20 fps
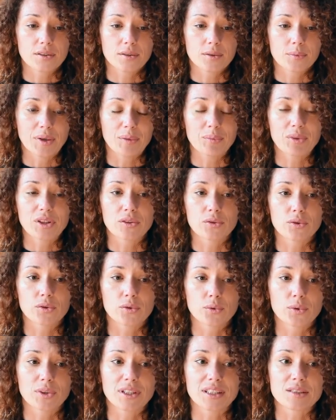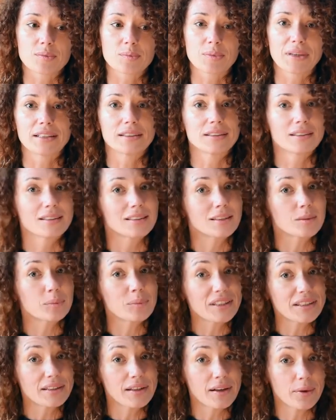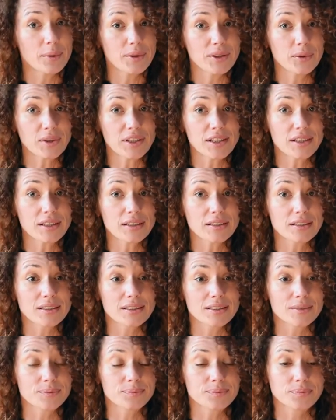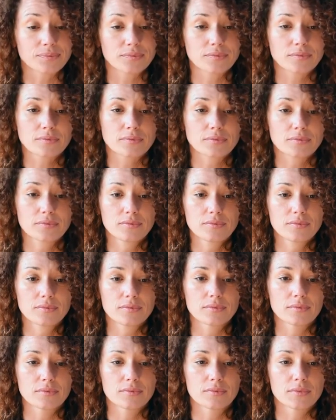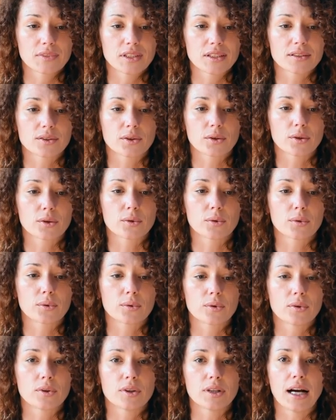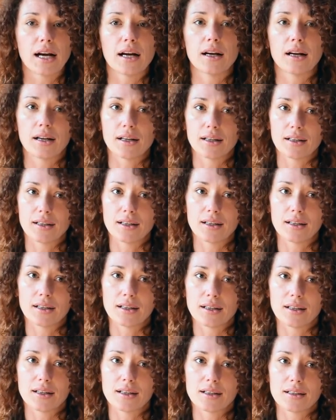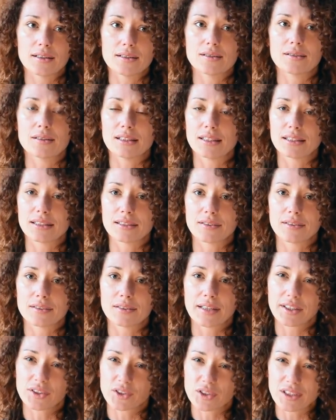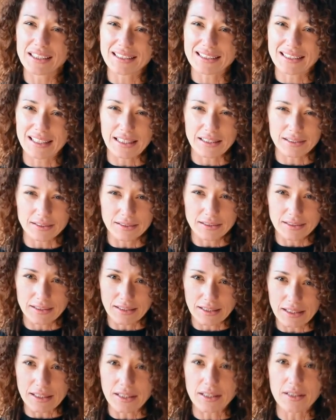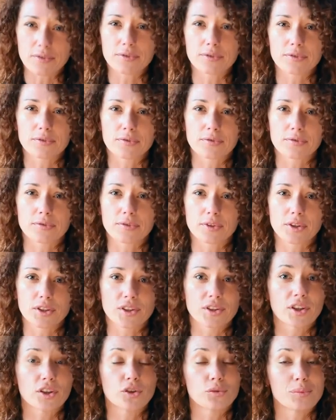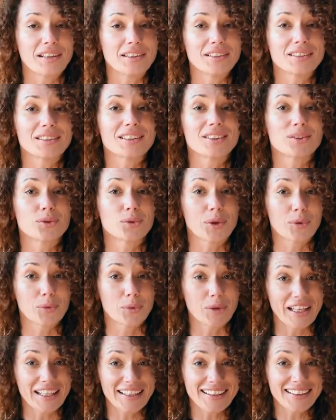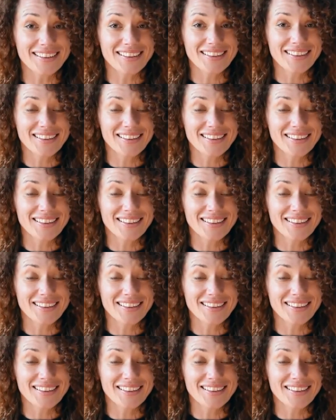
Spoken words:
maybe to explain a little bit how it works. So it's like the key for the humanity to awake.